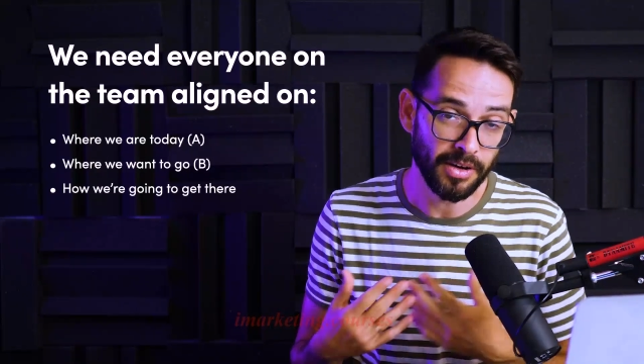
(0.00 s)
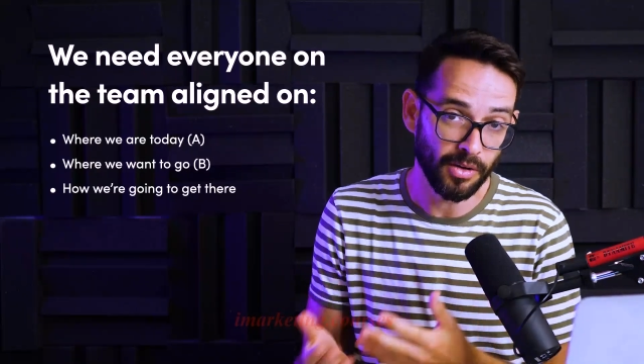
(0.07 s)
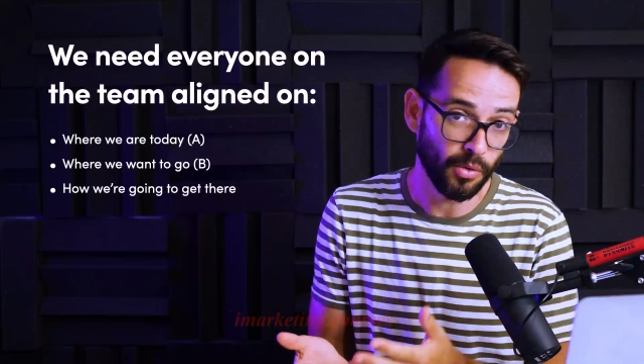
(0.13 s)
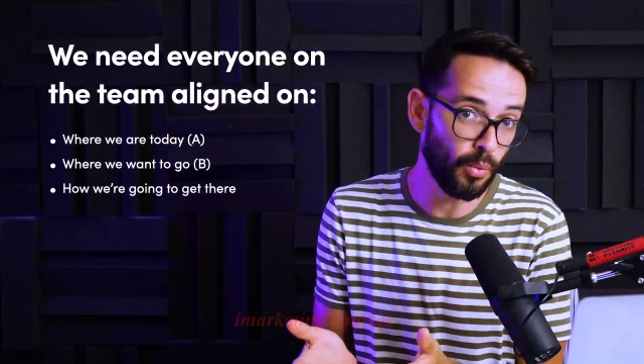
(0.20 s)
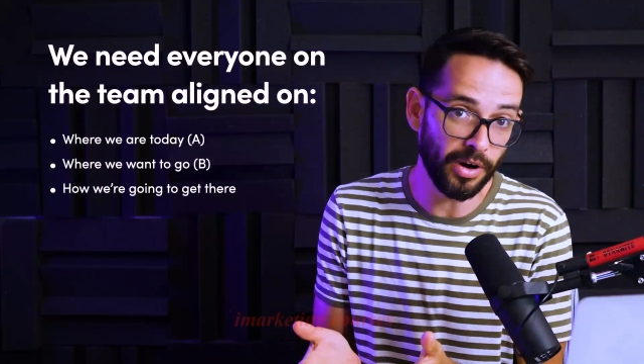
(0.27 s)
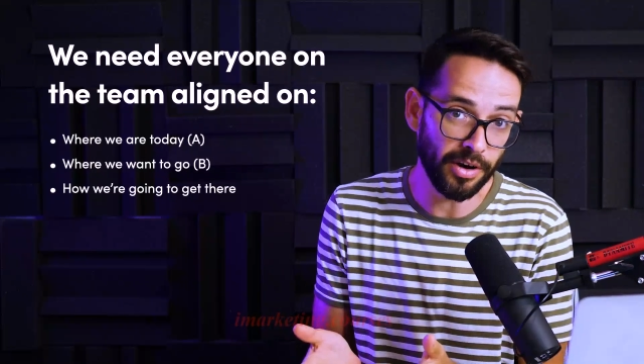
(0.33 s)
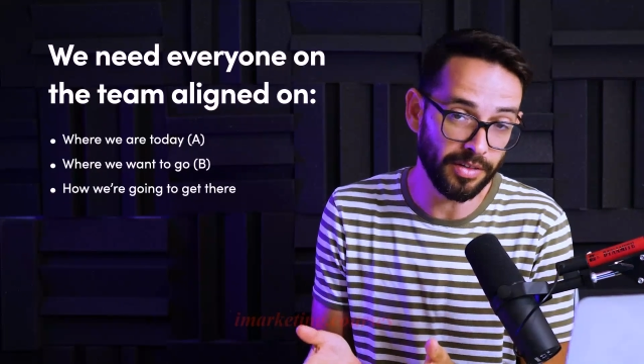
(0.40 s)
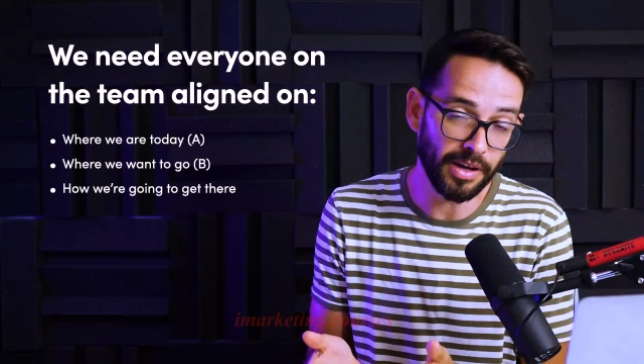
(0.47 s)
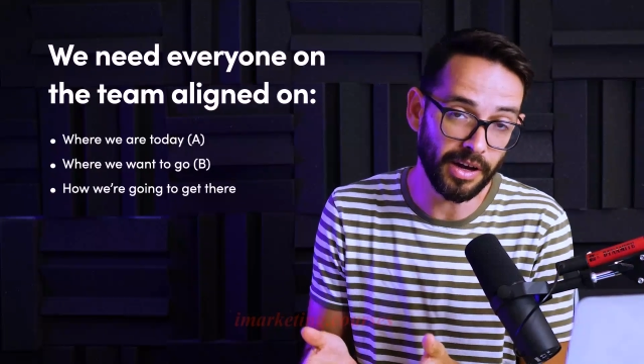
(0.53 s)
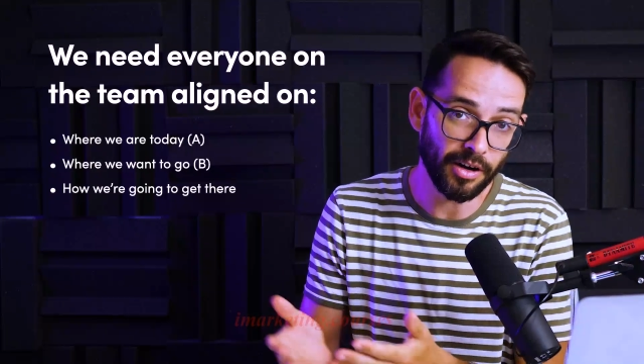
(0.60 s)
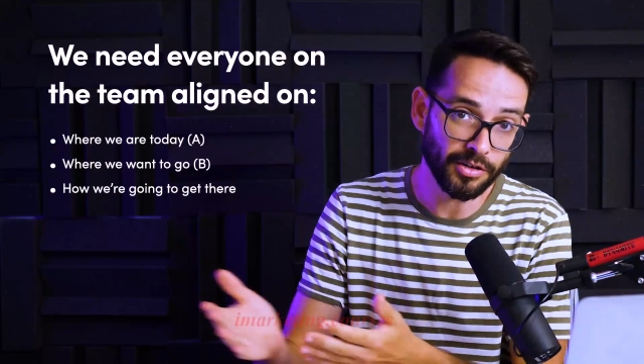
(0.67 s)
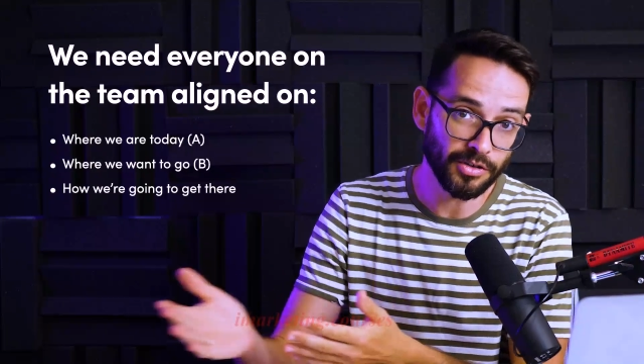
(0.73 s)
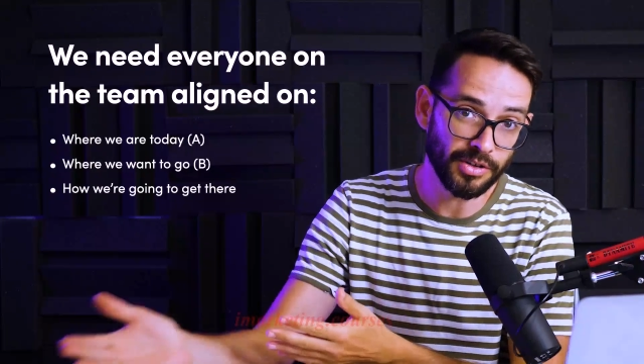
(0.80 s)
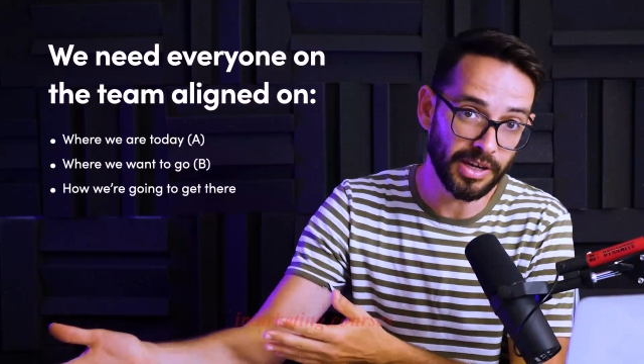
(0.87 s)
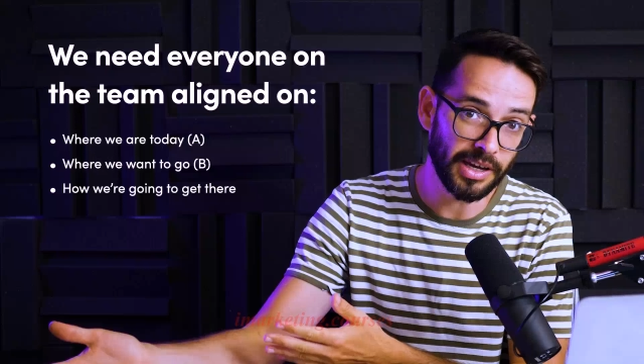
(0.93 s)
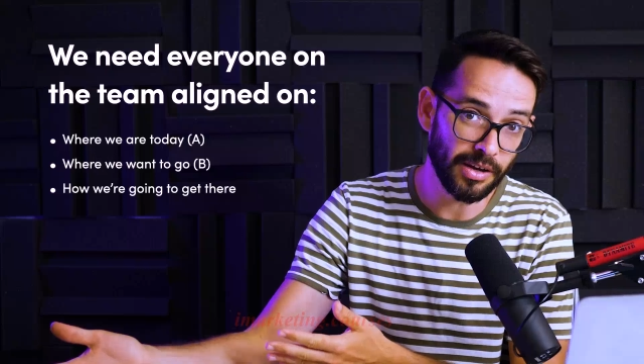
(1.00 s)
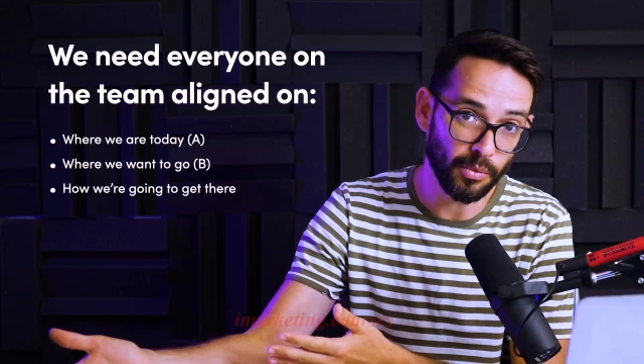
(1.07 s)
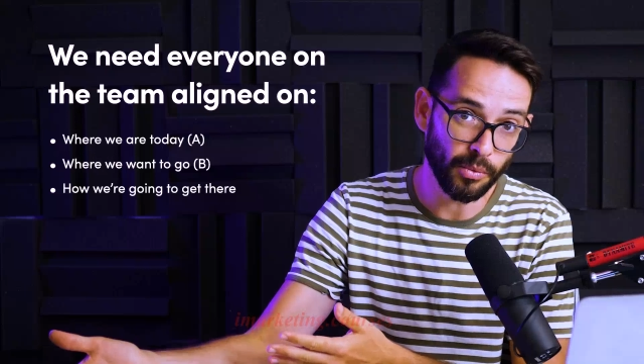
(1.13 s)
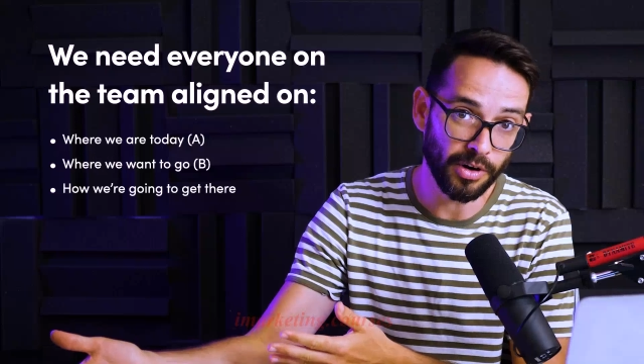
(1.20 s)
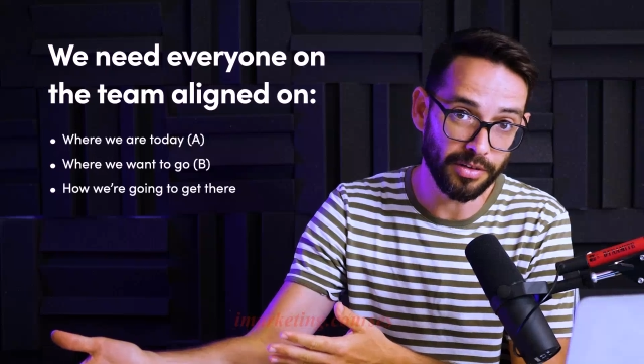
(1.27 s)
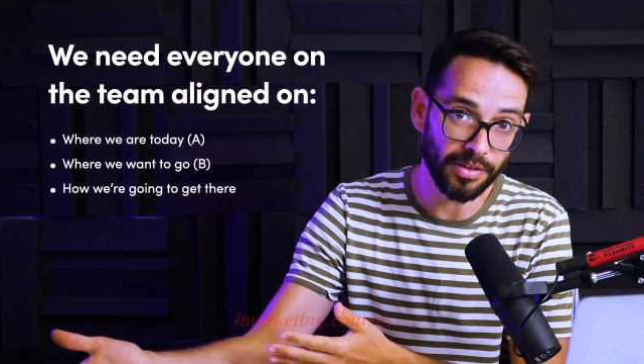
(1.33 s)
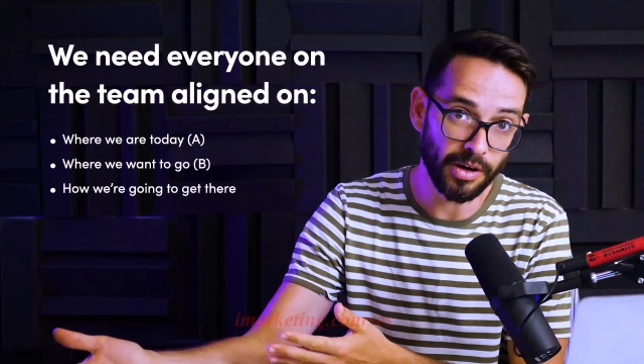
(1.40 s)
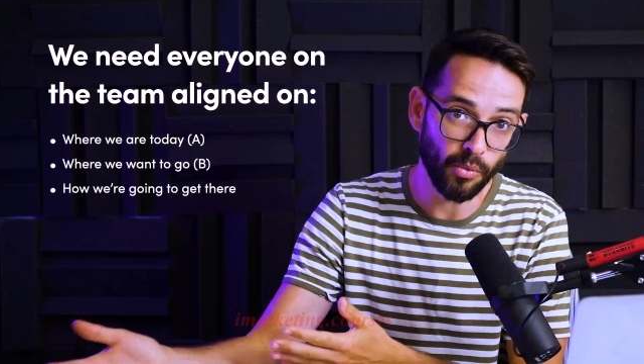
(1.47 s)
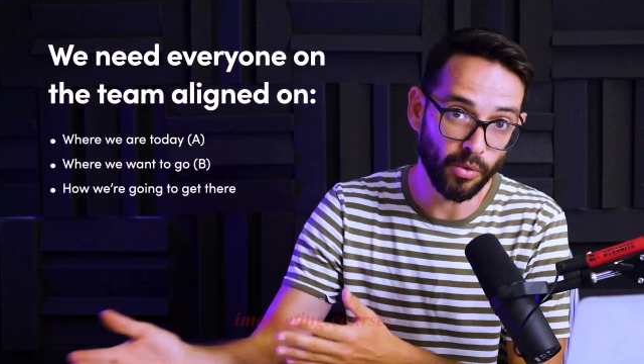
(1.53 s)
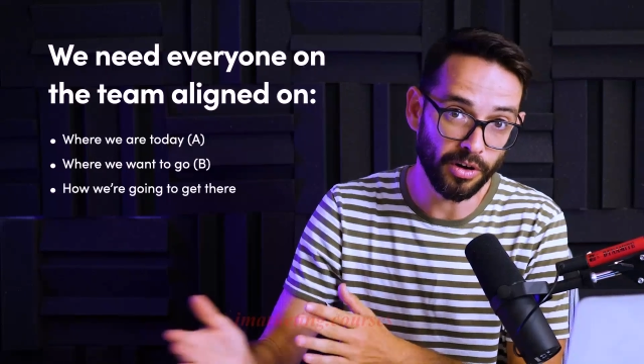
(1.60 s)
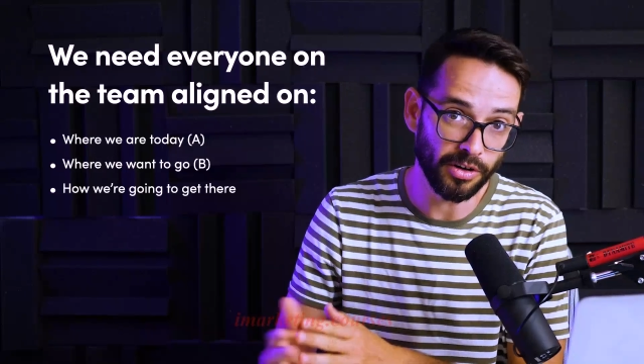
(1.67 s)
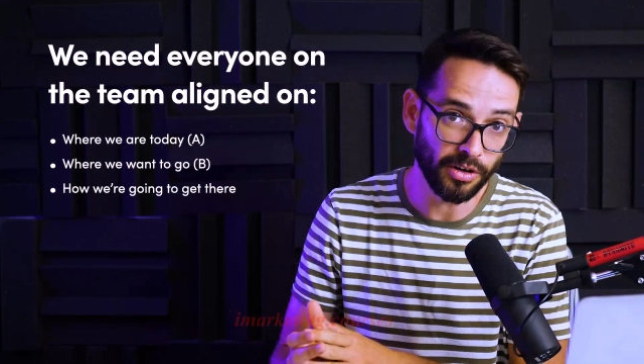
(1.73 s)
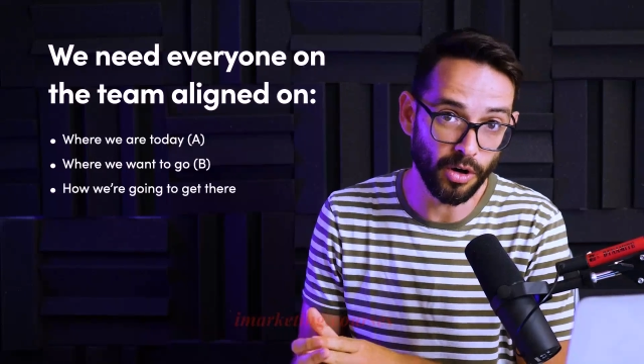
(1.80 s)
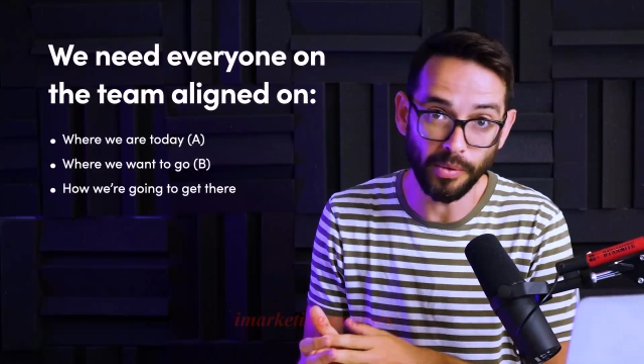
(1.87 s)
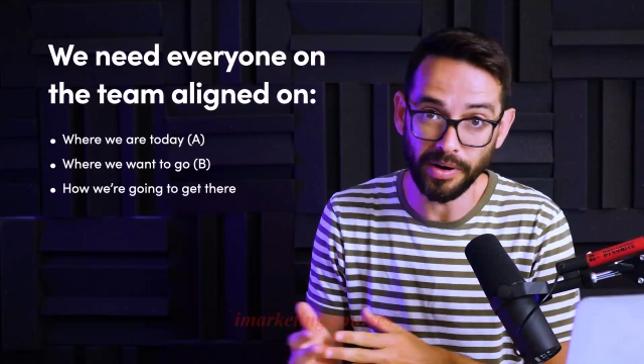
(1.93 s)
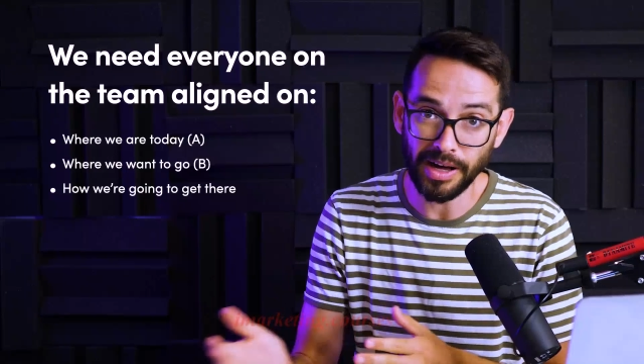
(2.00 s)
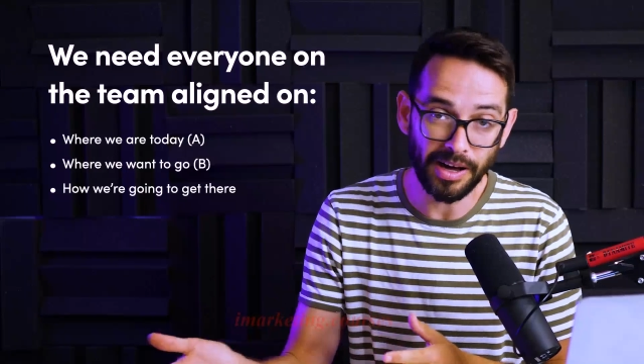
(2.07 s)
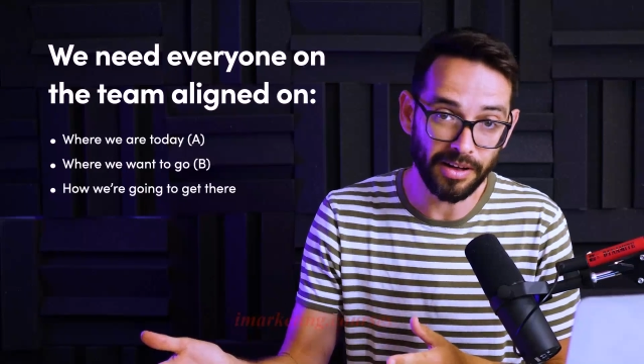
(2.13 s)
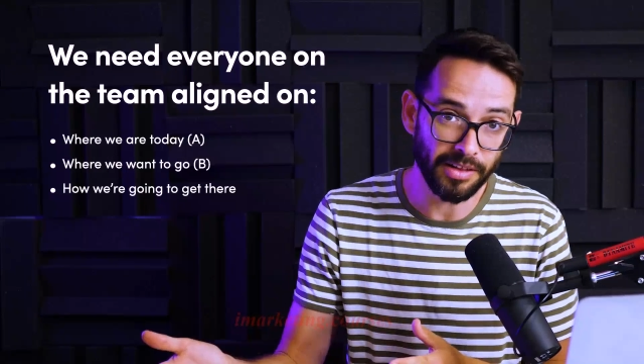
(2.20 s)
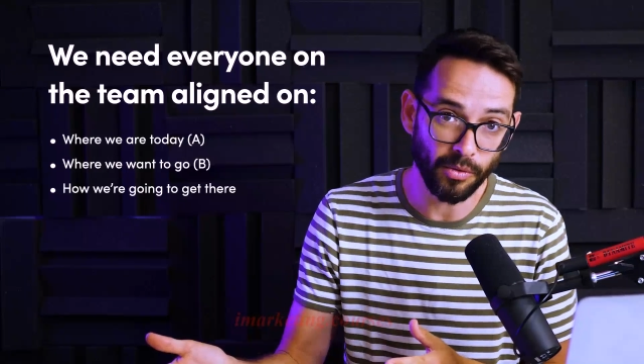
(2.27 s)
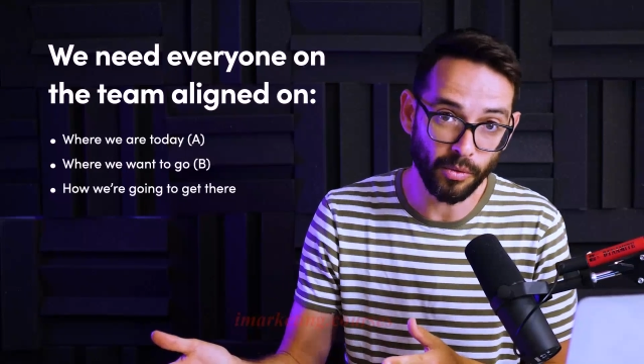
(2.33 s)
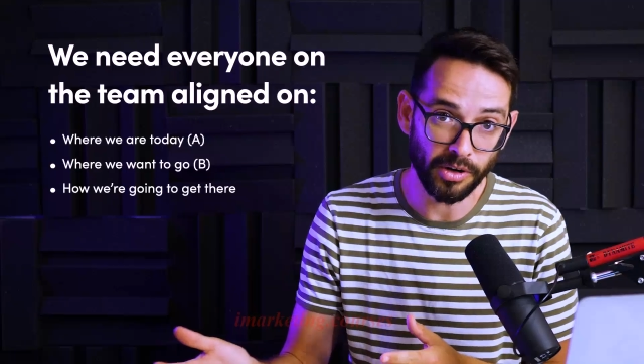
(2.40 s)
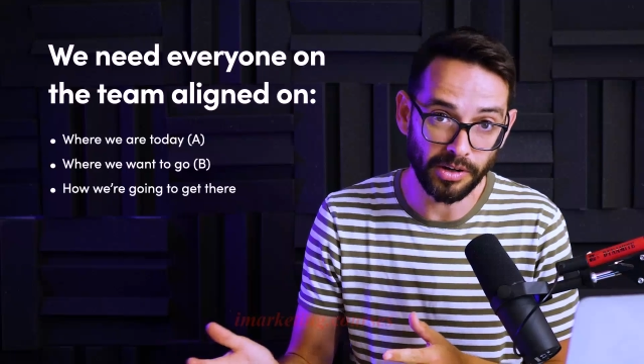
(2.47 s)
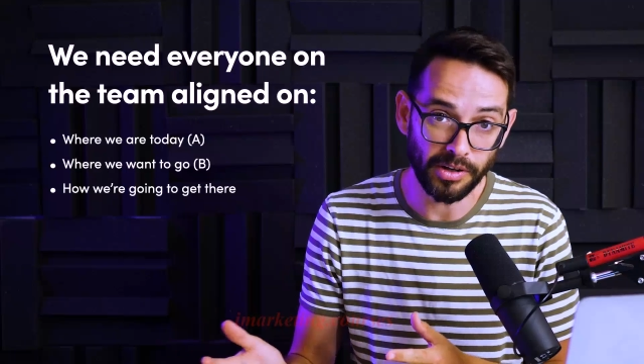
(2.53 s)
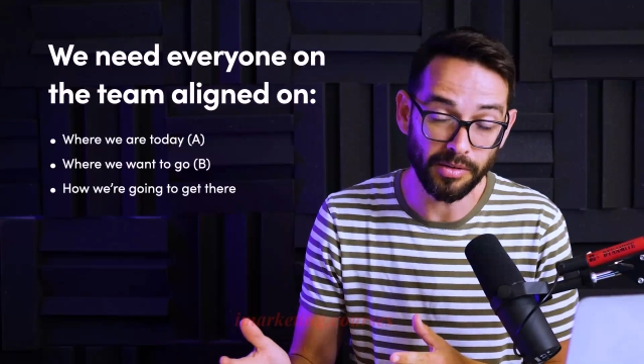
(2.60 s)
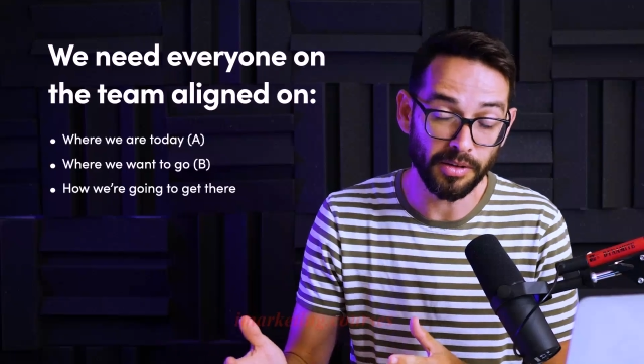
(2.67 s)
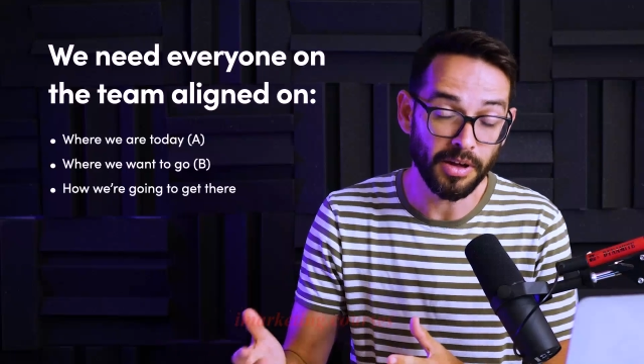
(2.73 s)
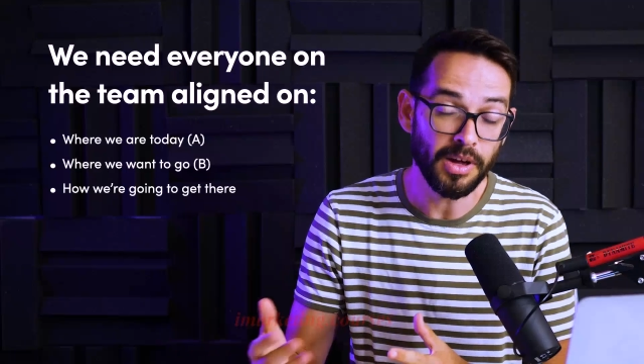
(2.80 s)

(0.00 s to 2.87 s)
where they are today and where they want to go and how they want to